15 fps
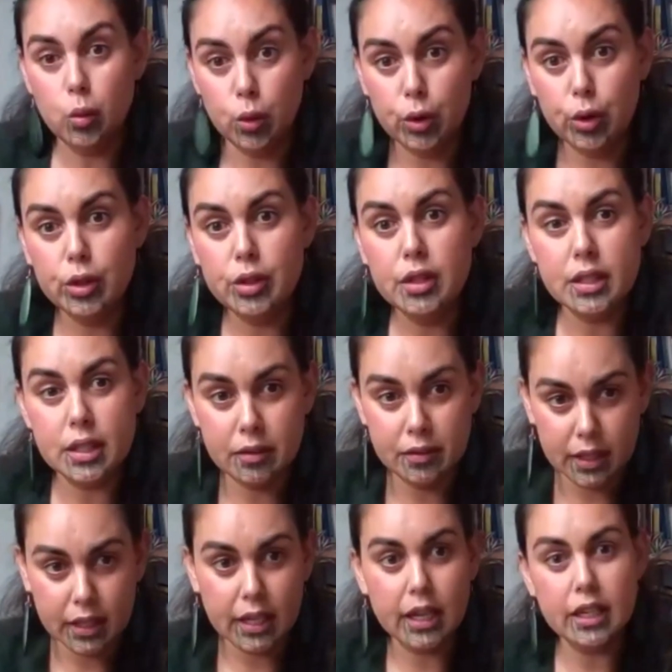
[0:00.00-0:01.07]
words in
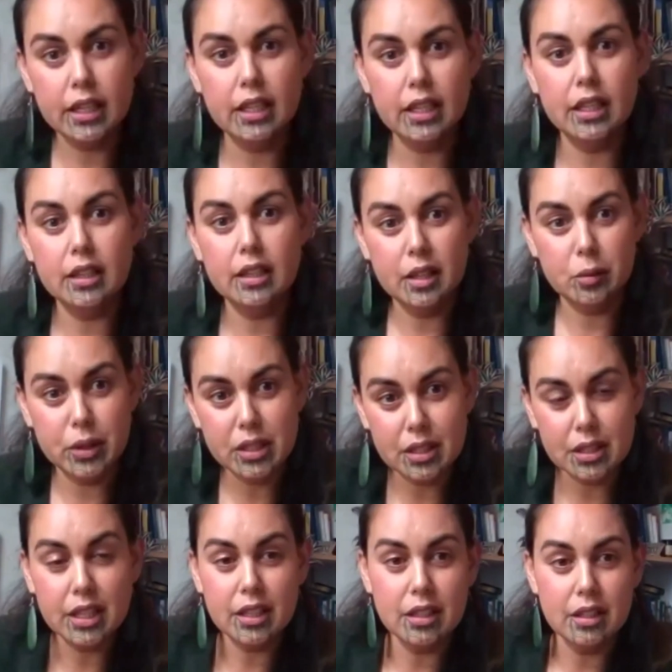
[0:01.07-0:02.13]
the karakia that we
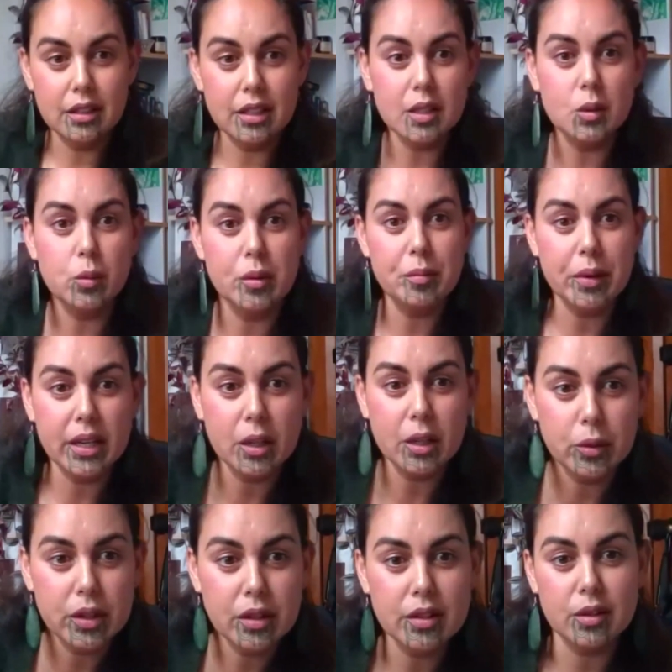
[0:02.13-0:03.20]
started this
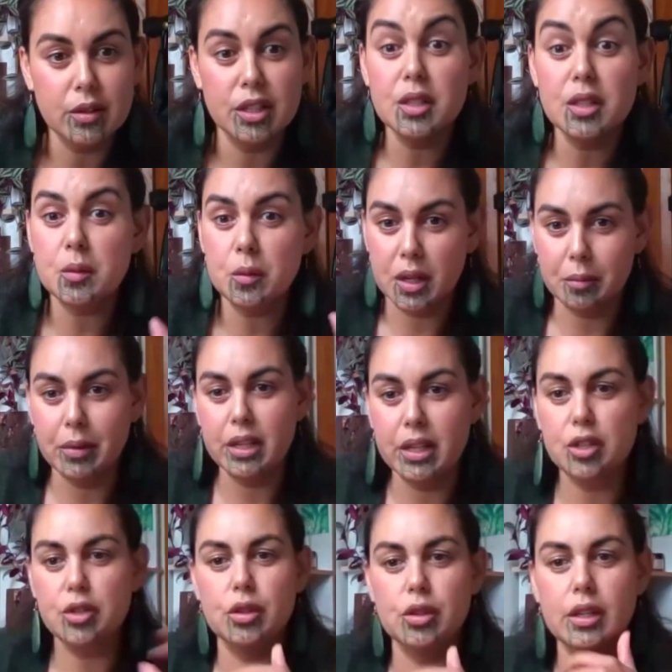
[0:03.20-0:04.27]
webinar with. So I just want to make
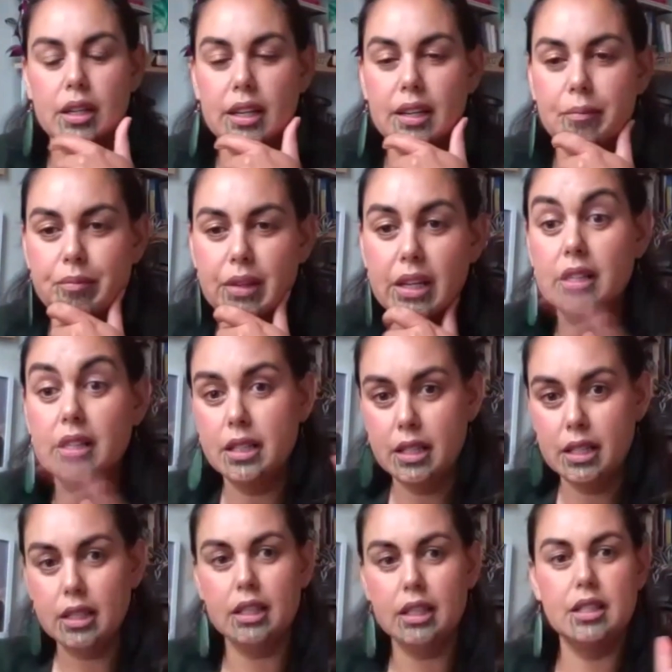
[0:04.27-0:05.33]
sure um, ko te
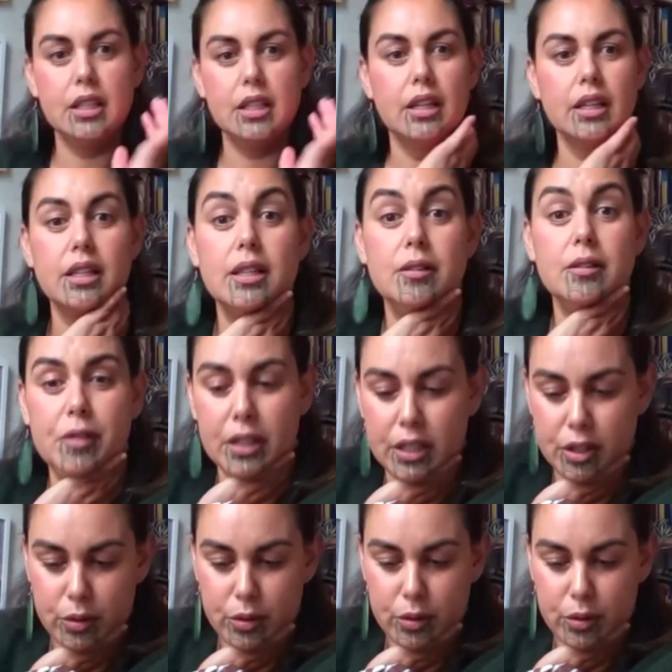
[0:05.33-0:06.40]
ki te
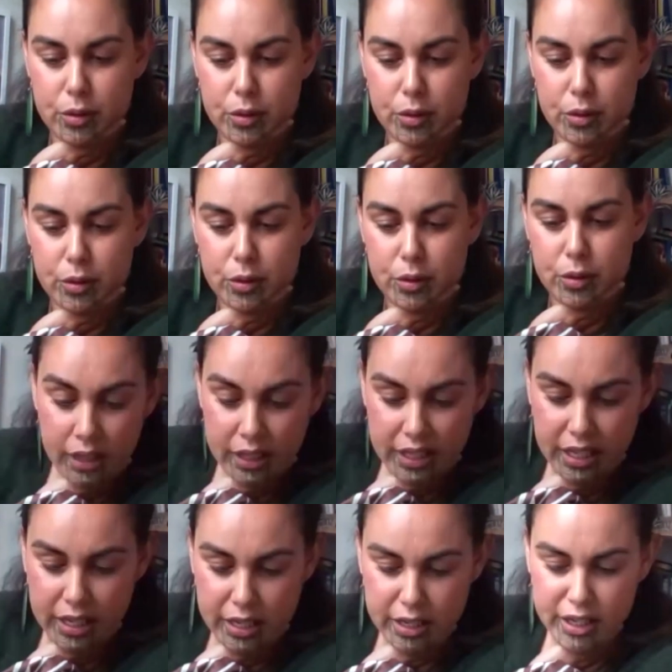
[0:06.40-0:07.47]
whakanui
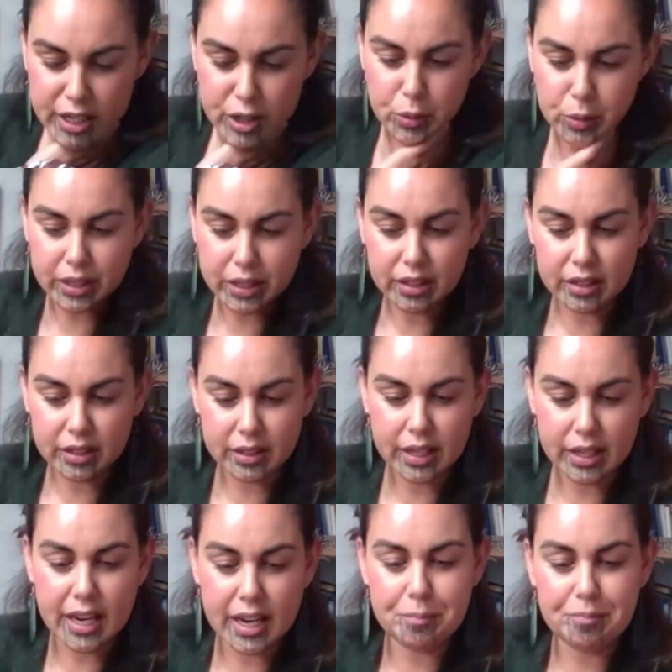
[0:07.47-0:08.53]
i araua.
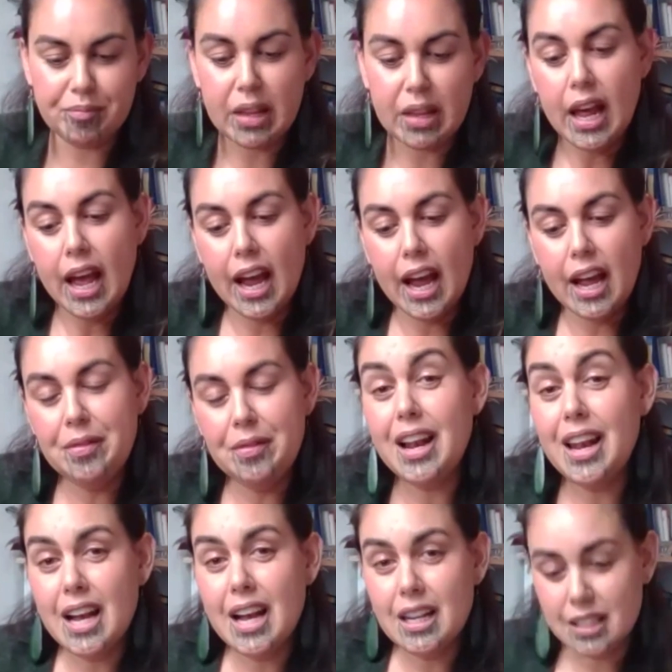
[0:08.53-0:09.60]
Um, and
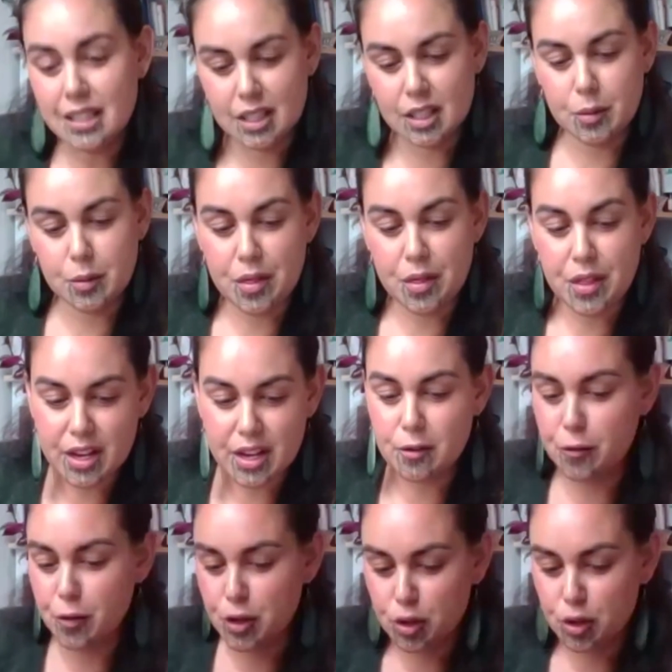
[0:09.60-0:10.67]
the last
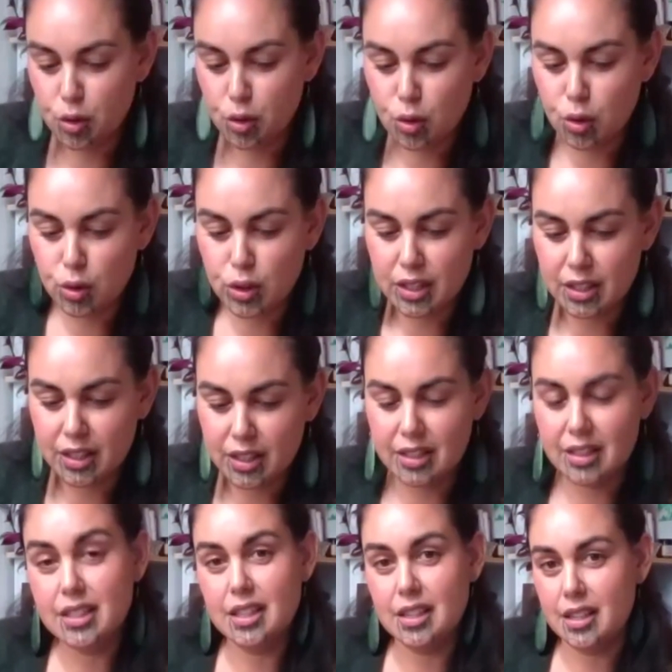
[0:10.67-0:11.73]
thing for you all to
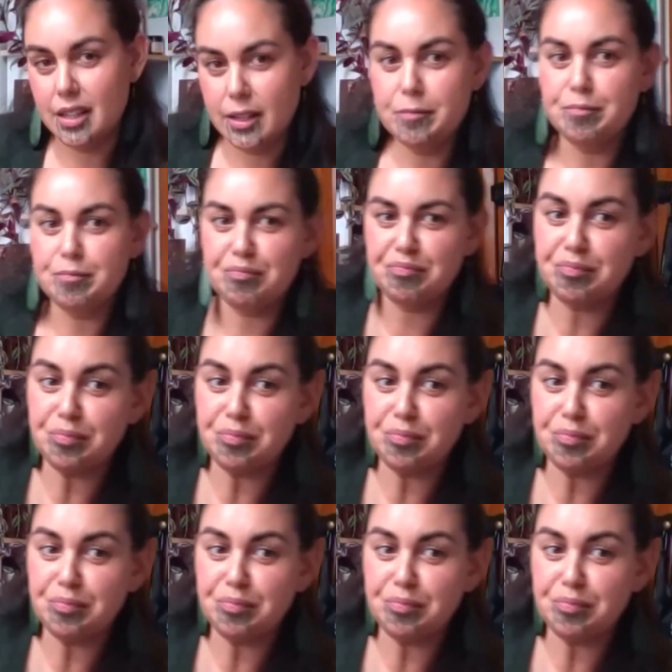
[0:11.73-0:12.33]
consider